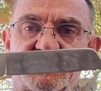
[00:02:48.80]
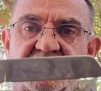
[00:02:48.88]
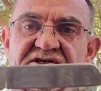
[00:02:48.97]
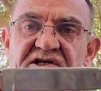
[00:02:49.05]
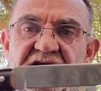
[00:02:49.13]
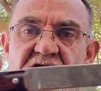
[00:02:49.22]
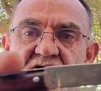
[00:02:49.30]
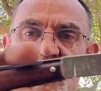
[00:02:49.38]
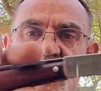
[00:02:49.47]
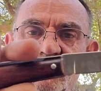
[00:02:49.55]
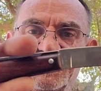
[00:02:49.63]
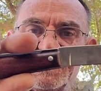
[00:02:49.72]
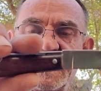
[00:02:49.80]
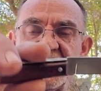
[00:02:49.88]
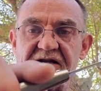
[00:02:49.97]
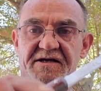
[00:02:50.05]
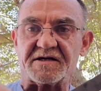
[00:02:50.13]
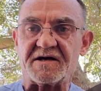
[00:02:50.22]
until you look closely at
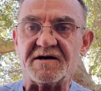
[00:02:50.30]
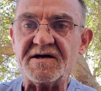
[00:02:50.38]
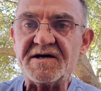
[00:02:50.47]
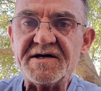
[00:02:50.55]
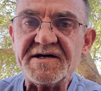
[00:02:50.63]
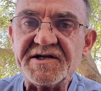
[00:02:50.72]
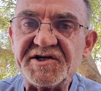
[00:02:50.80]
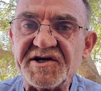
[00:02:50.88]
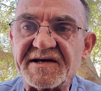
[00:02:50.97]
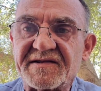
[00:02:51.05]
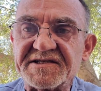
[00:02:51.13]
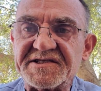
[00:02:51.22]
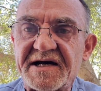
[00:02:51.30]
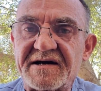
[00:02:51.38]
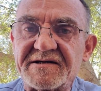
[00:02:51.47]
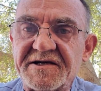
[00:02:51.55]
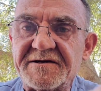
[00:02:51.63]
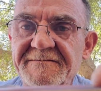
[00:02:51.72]
it. Check this out.